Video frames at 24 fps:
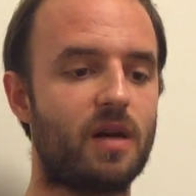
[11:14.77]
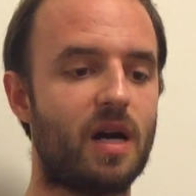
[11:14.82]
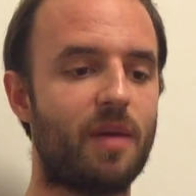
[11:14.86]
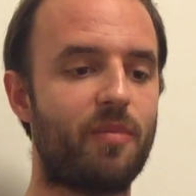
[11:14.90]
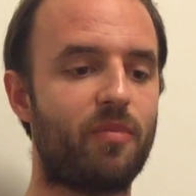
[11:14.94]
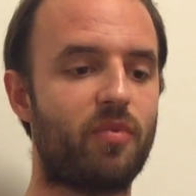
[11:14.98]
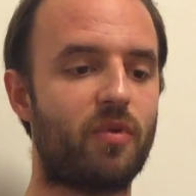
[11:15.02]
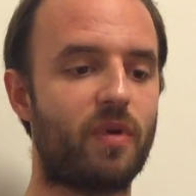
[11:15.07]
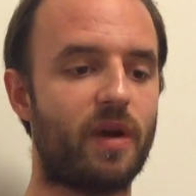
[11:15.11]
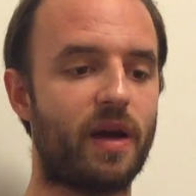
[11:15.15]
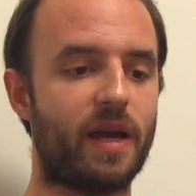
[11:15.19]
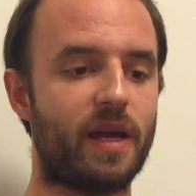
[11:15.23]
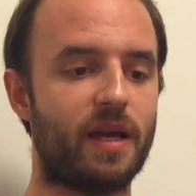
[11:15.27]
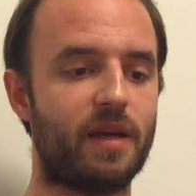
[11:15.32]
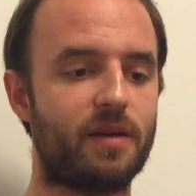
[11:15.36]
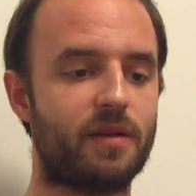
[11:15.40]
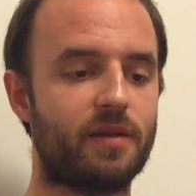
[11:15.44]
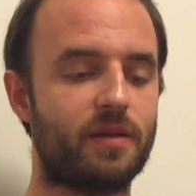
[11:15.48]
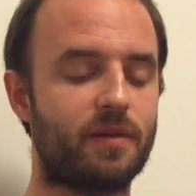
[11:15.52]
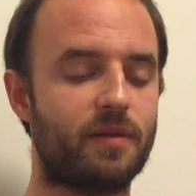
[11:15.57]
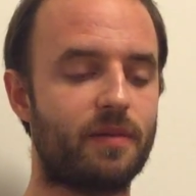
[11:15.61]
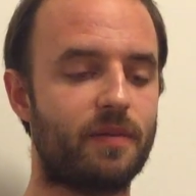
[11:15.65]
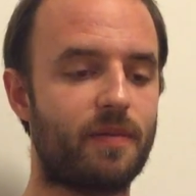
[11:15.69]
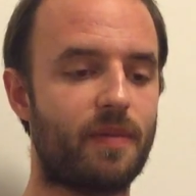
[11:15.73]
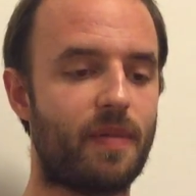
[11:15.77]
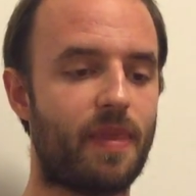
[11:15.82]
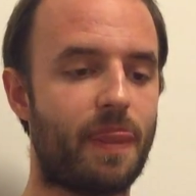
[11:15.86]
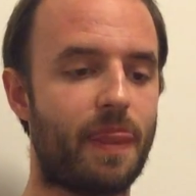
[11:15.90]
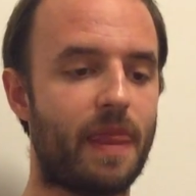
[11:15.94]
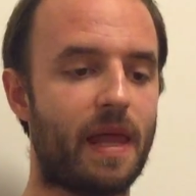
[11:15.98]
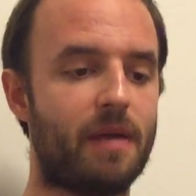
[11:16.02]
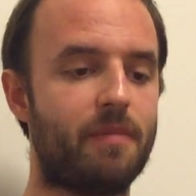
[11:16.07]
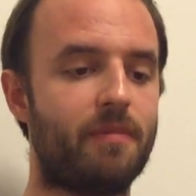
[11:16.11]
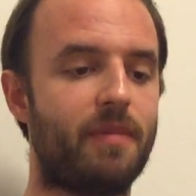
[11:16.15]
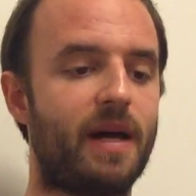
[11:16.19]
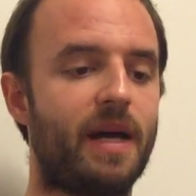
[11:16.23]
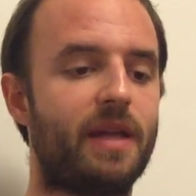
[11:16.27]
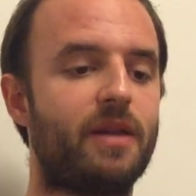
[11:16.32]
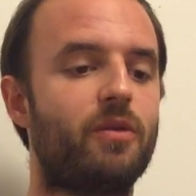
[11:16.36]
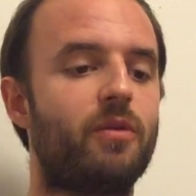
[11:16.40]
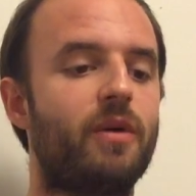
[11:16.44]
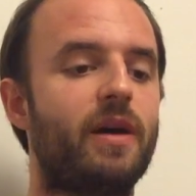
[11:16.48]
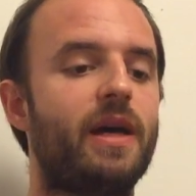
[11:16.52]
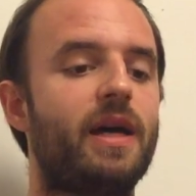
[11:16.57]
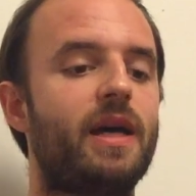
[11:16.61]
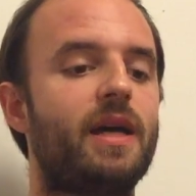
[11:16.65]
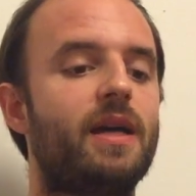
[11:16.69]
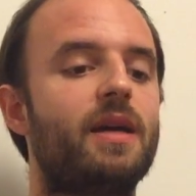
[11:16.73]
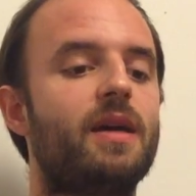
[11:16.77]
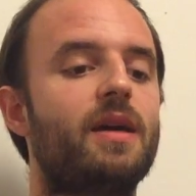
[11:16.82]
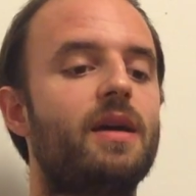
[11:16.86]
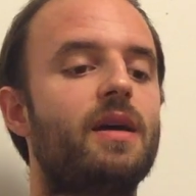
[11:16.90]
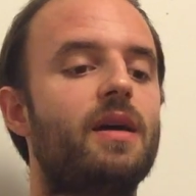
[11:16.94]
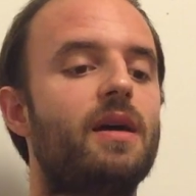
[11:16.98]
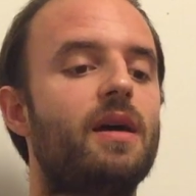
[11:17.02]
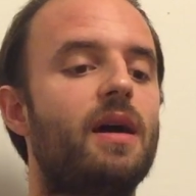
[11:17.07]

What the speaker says: upright. And by the way,